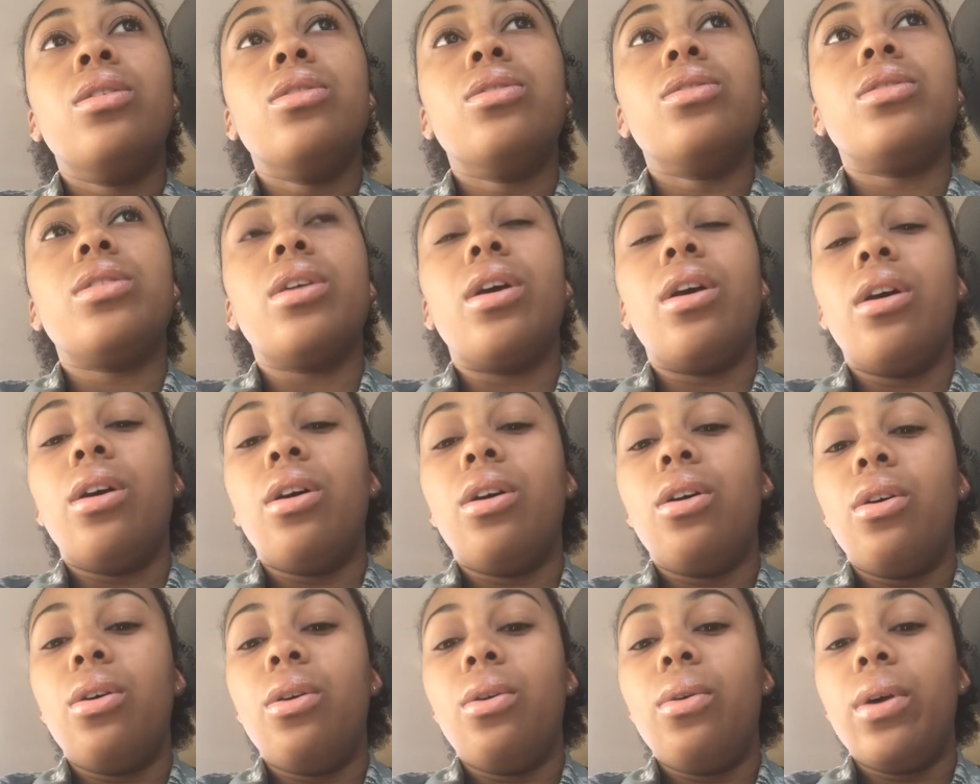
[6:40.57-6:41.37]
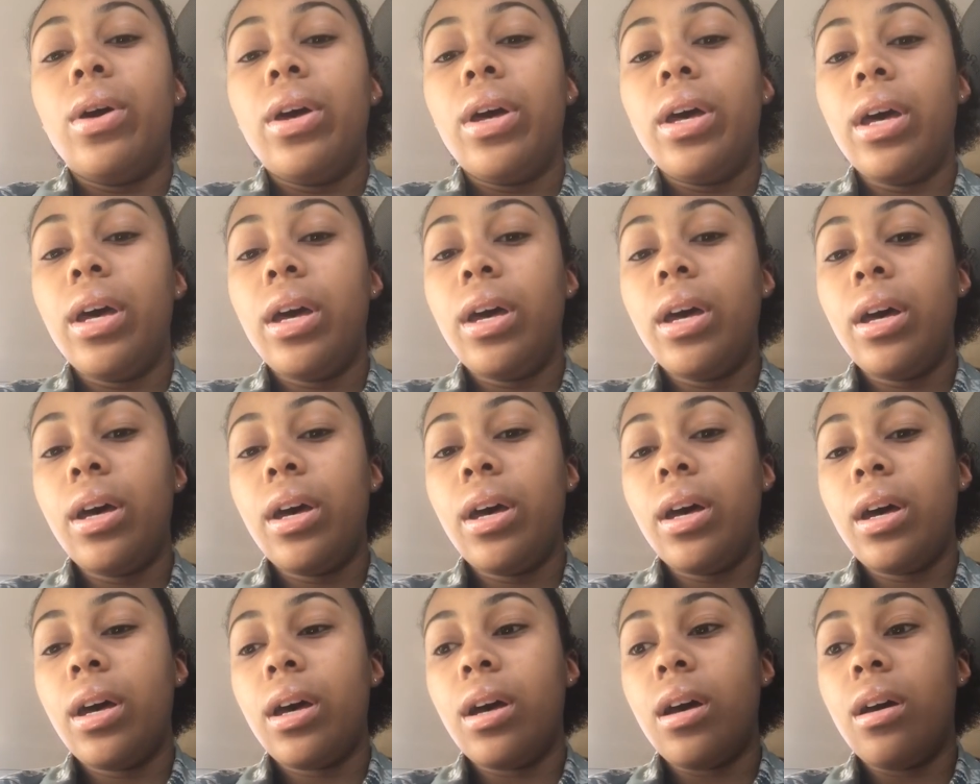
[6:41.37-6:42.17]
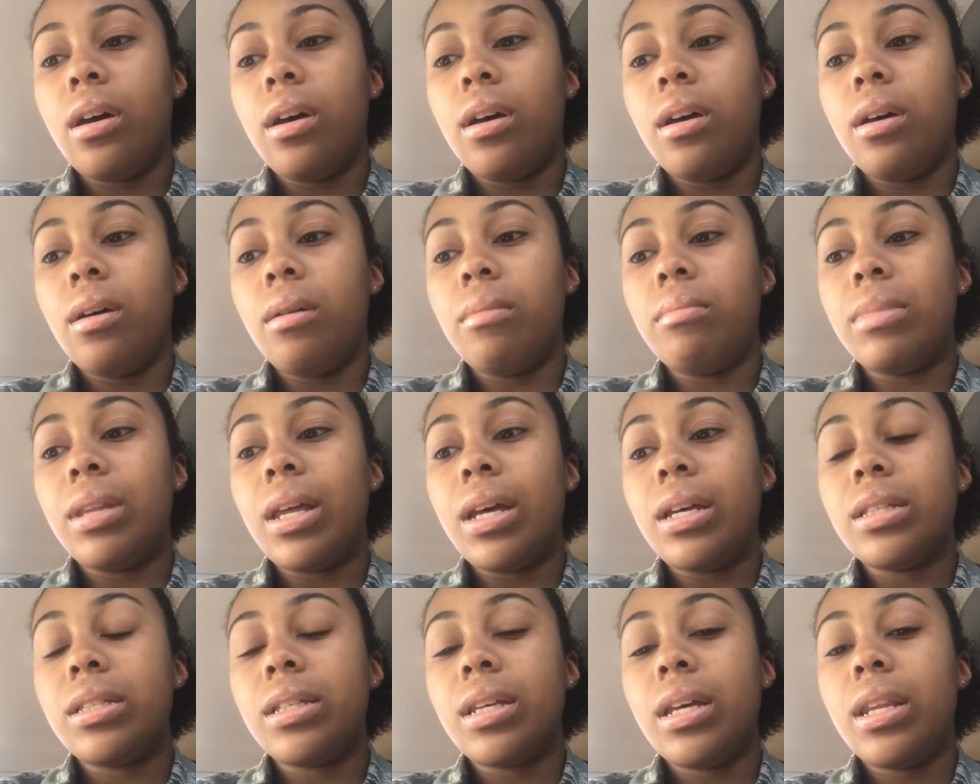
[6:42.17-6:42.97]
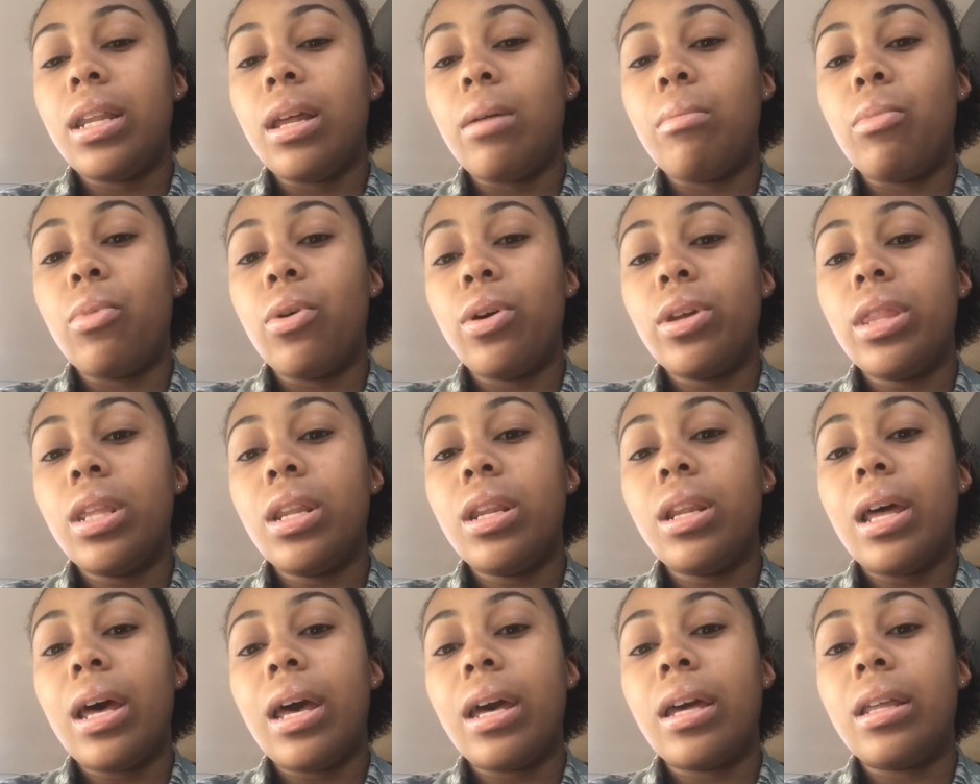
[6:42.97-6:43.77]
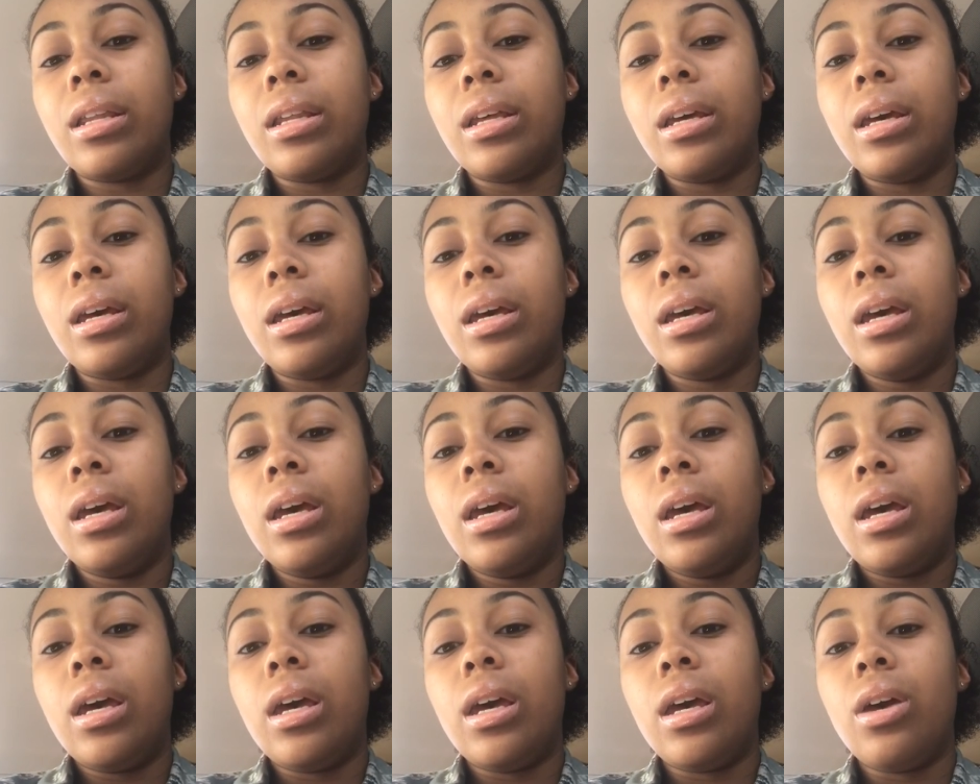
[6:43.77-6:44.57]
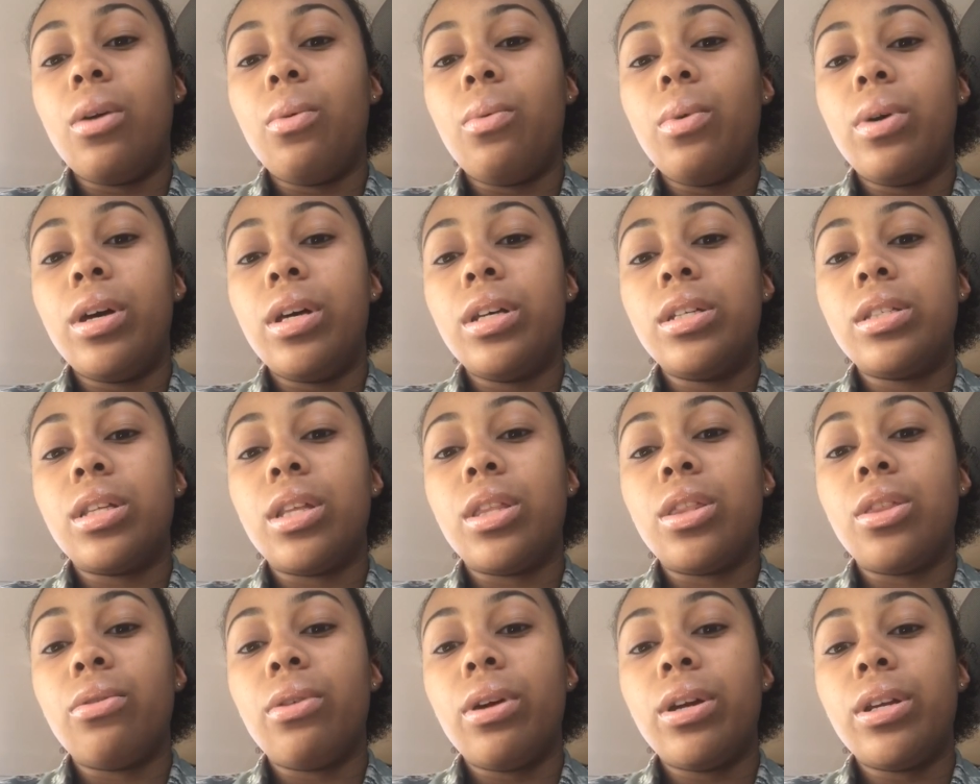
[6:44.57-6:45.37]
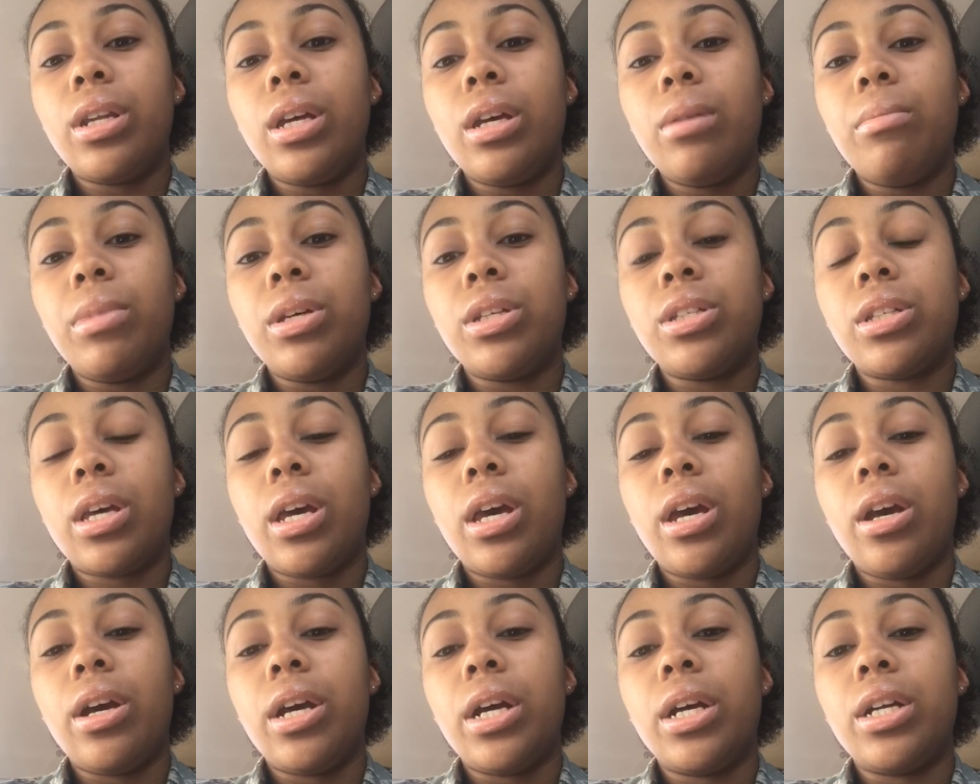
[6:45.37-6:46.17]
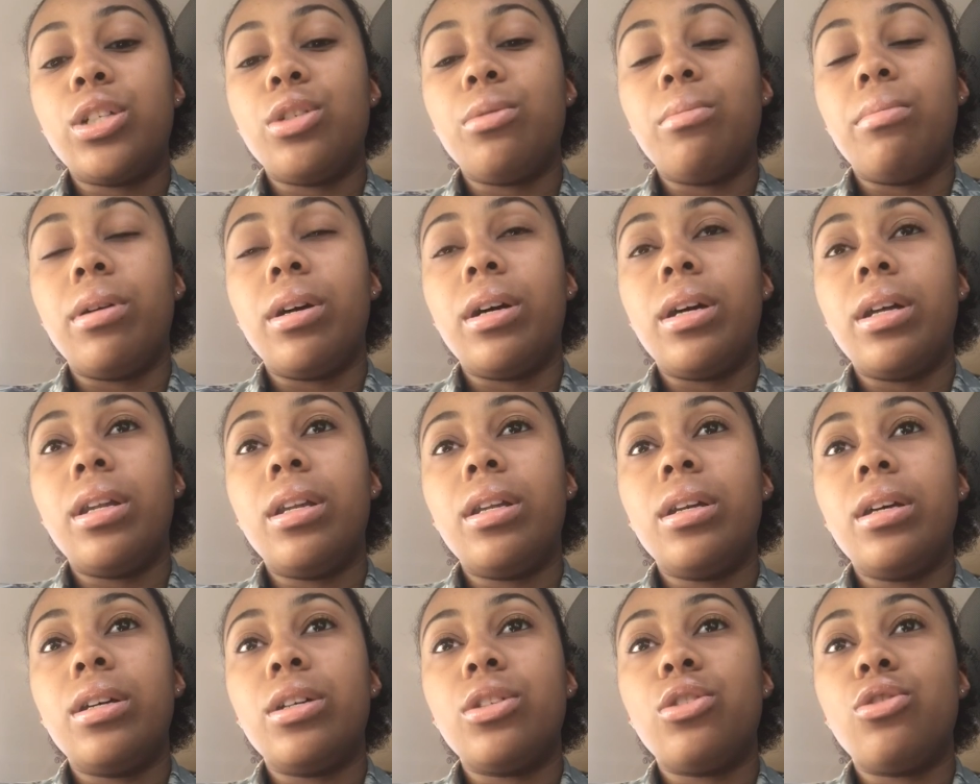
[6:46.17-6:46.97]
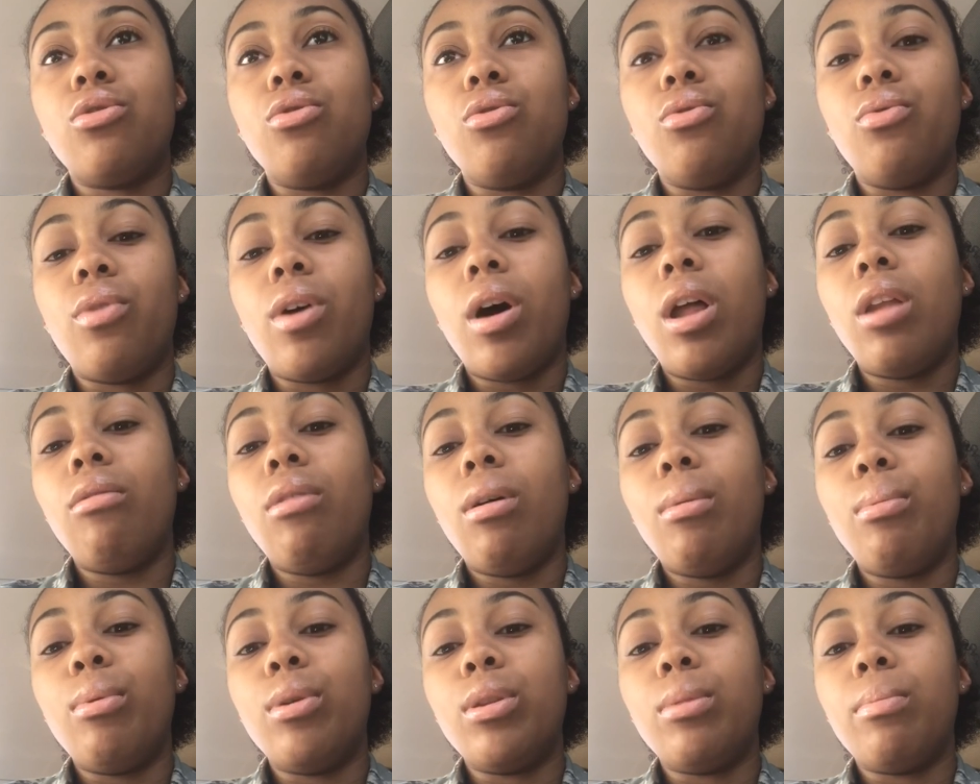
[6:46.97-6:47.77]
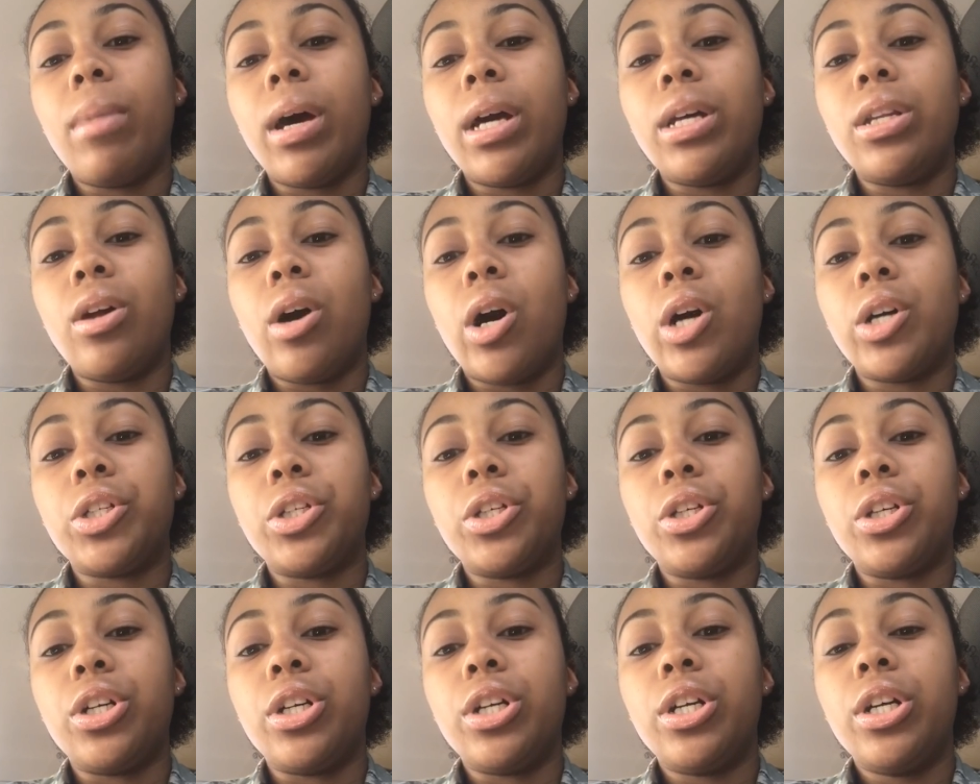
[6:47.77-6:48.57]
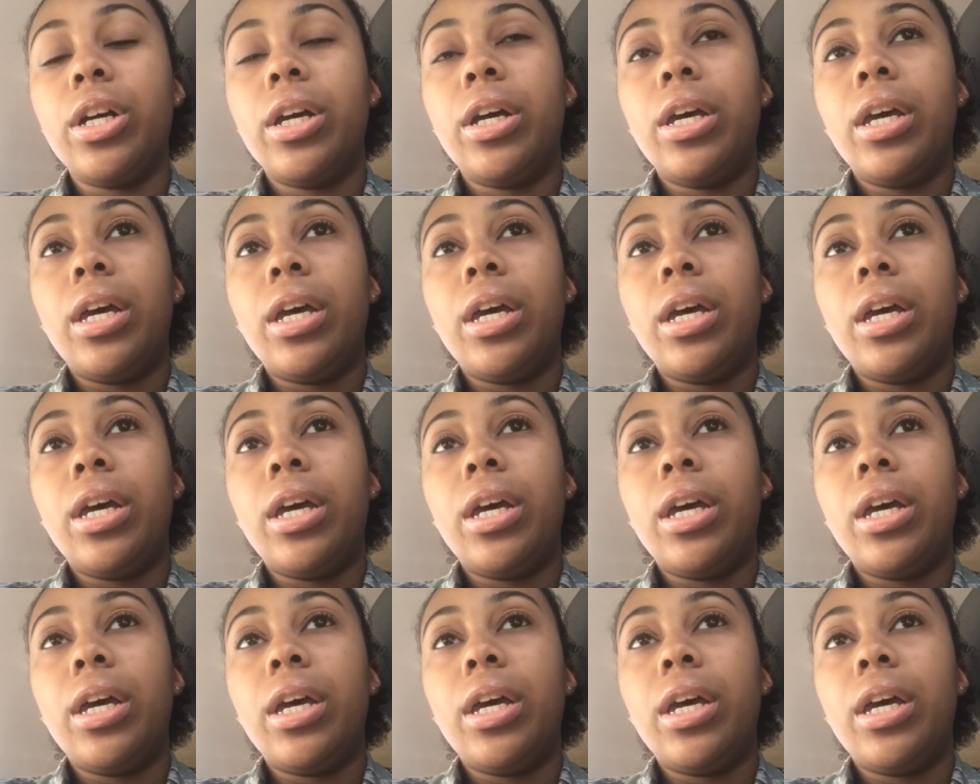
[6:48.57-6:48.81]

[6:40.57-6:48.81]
So they said that more than likely it was a threatening miscarriage, but to follow up with my doctor